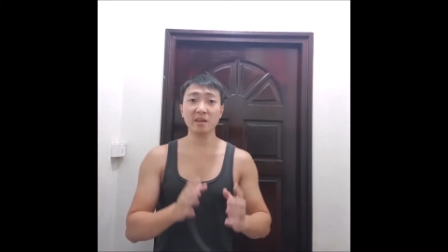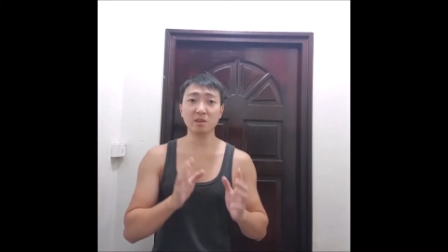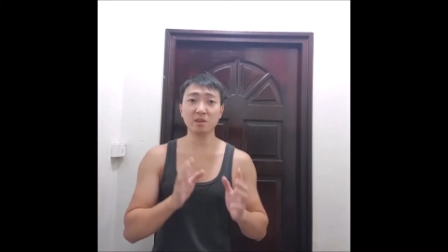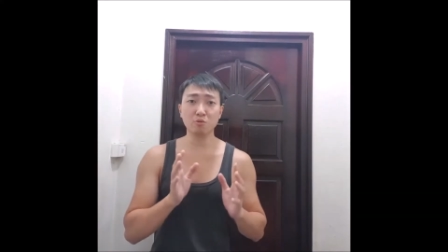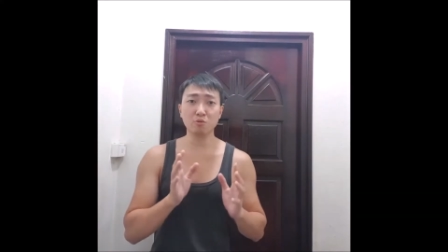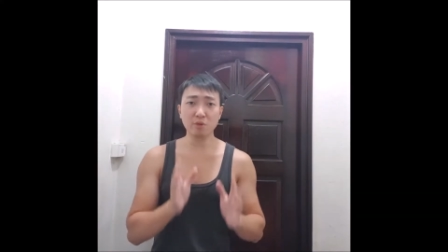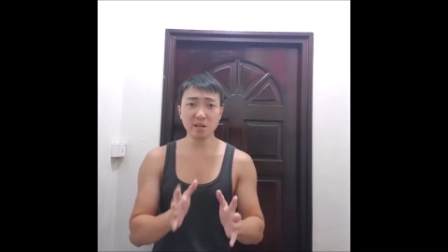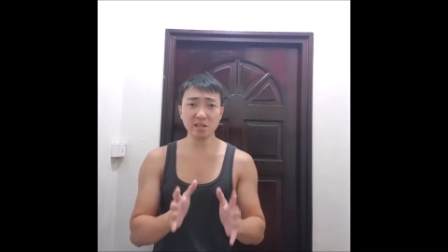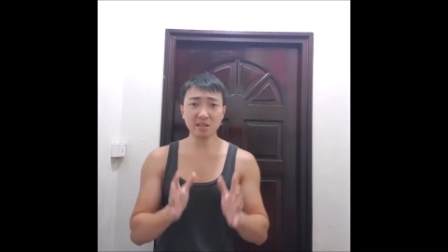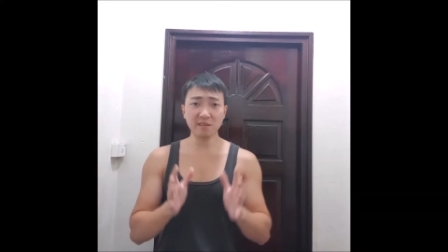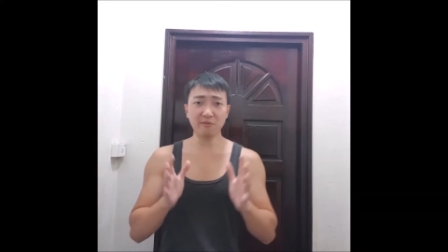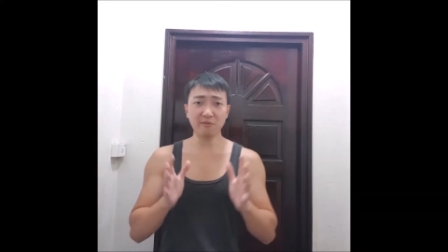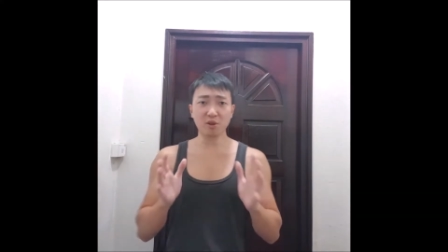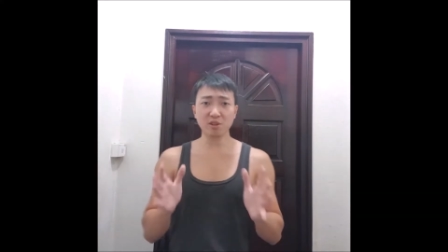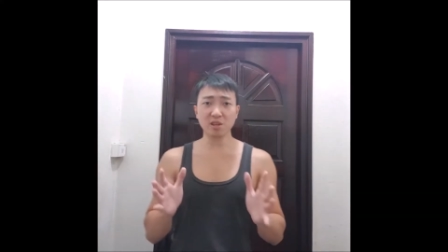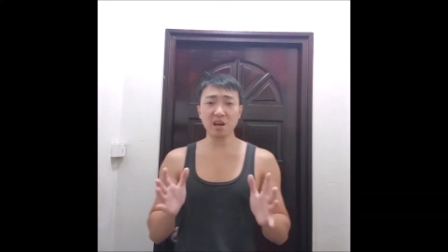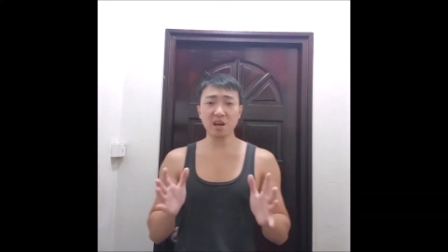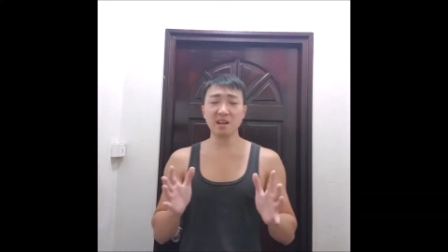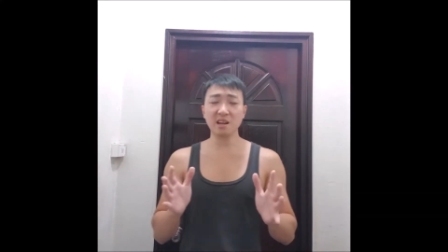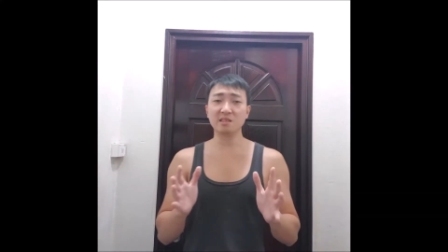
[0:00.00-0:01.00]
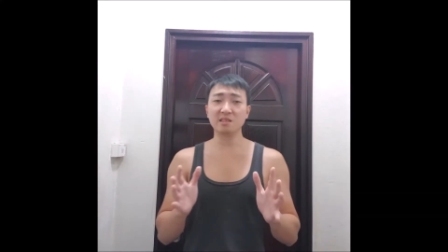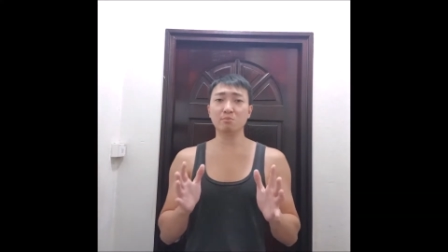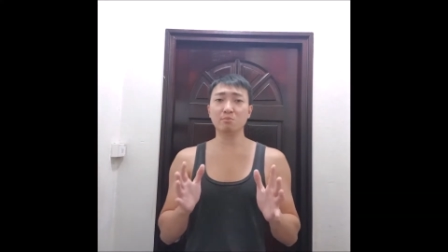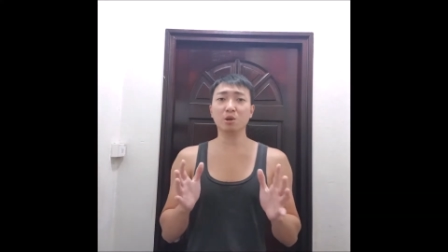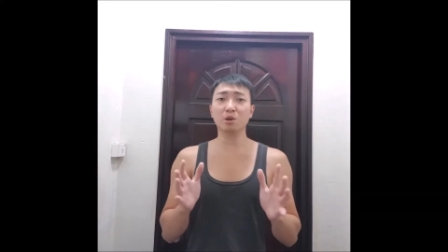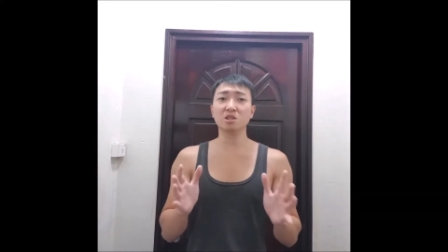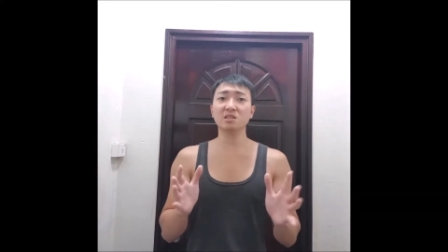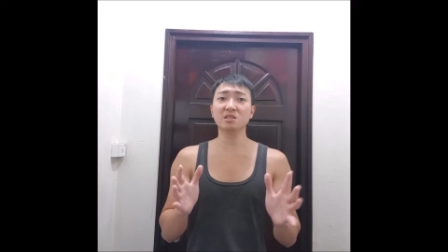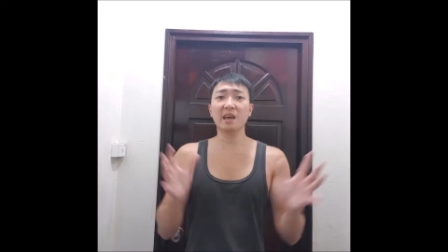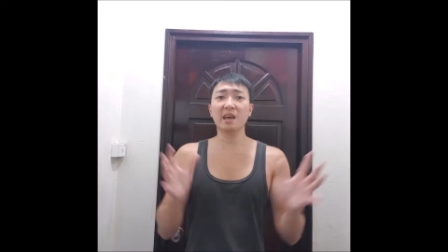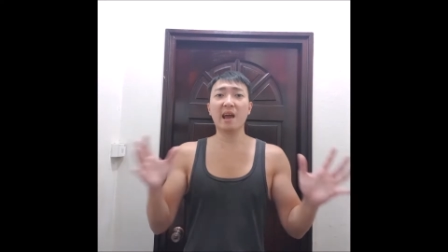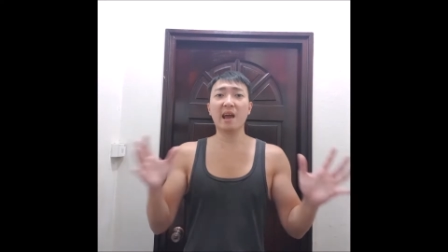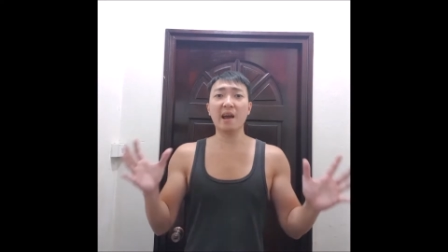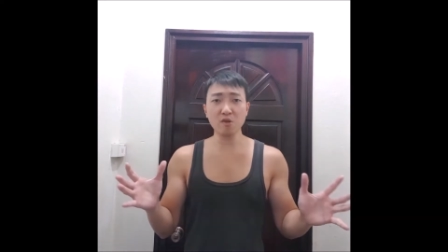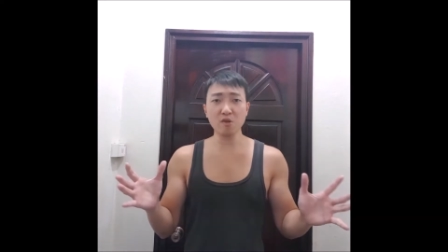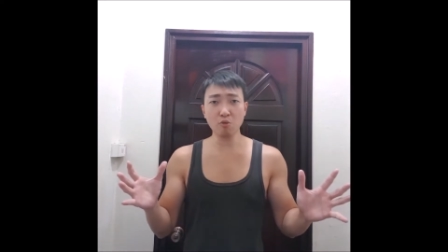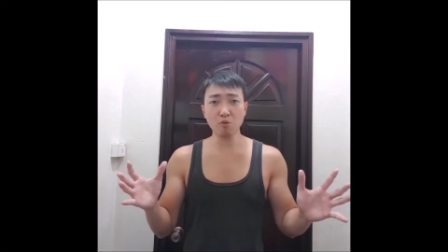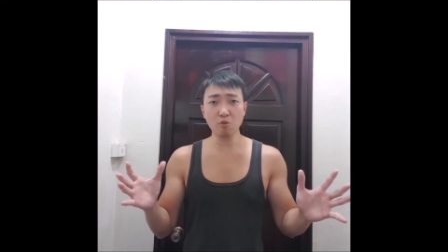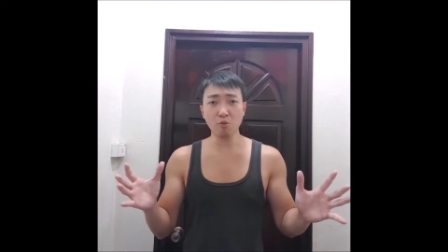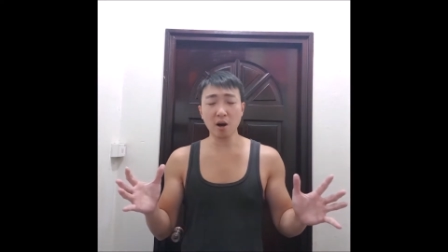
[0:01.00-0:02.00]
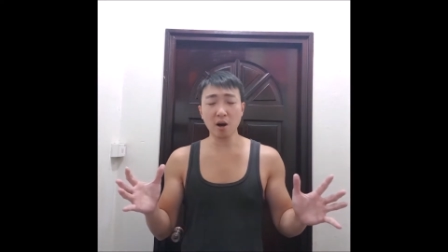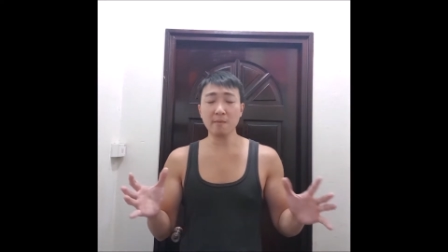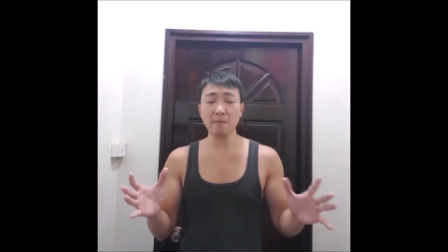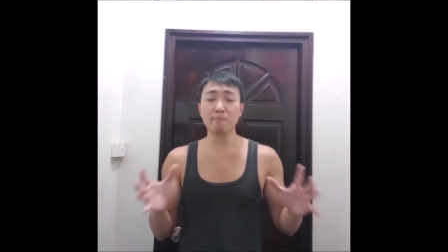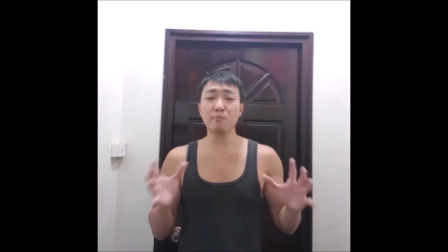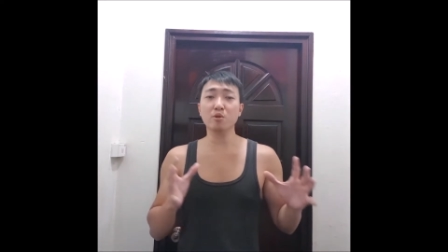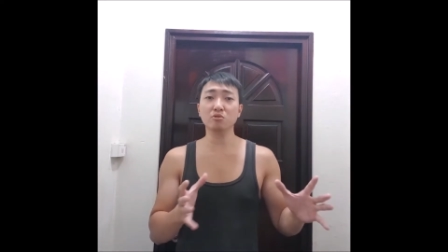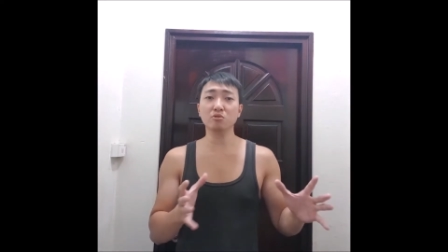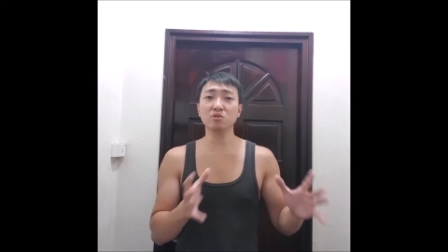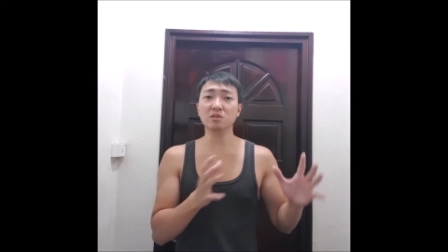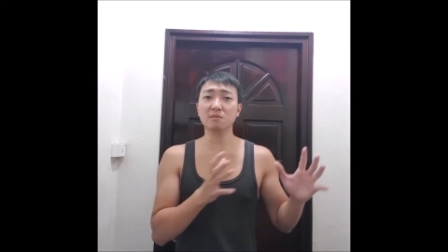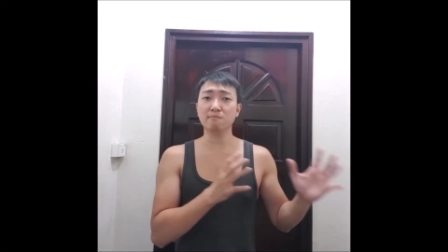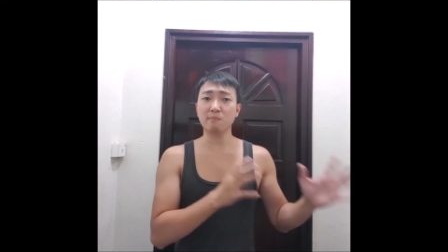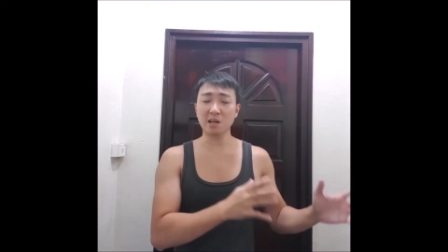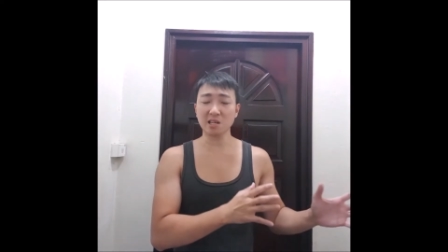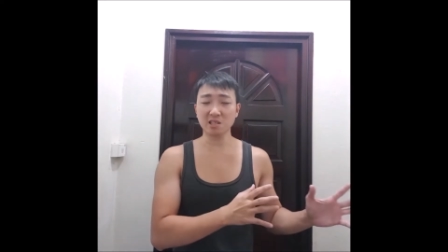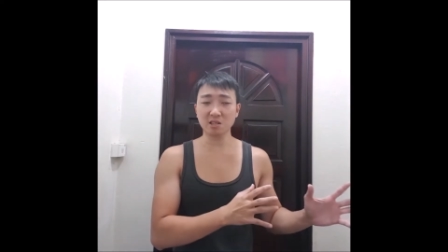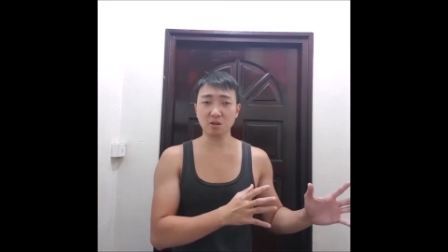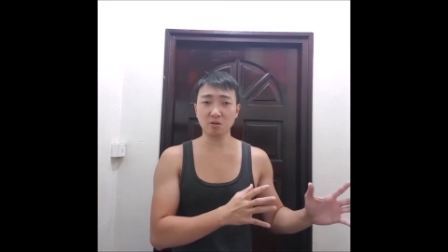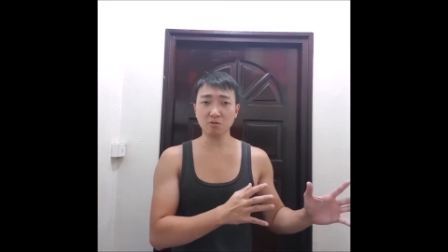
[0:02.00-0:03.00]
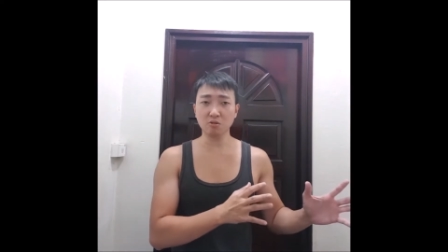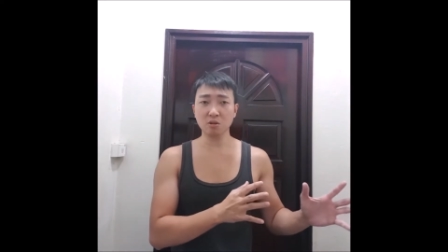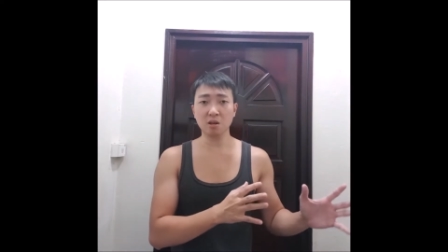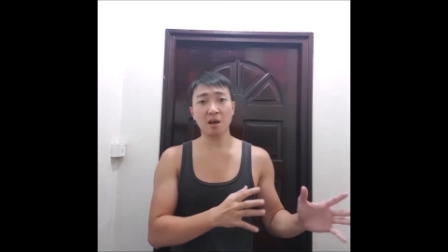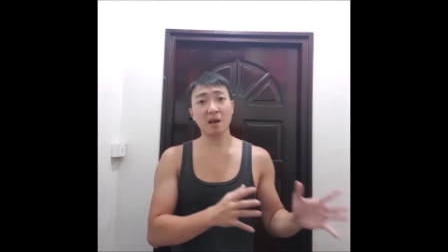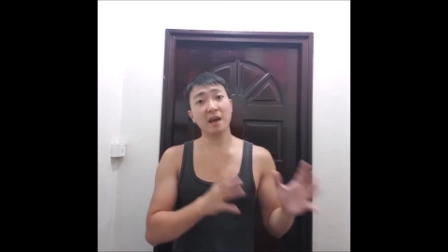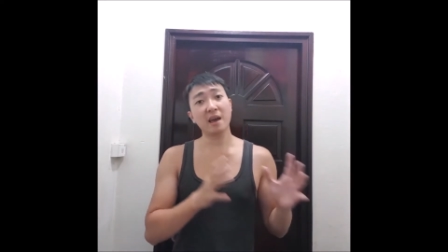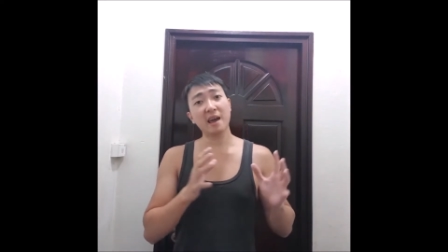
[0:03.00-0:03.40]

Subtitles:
And the reason for that is because everyone builds muscles